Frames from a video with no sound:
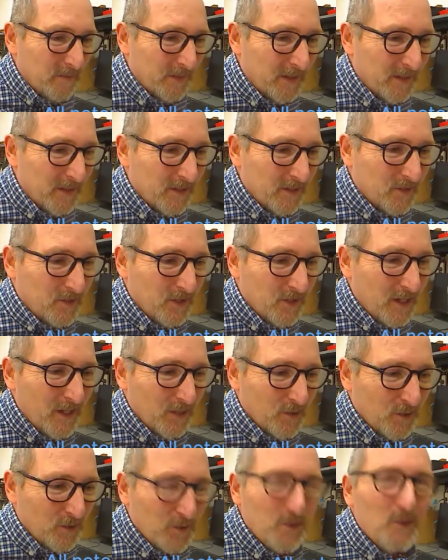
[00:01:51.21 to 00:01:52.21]
It's
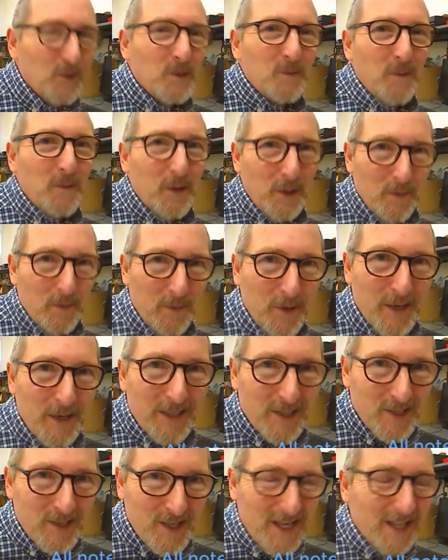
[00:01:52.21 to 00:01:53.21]
Zed's. Whose motorbike
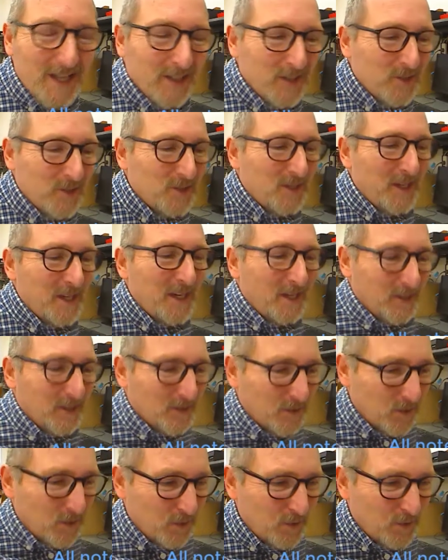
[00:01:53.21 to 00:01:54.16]
is that? It's Zed's.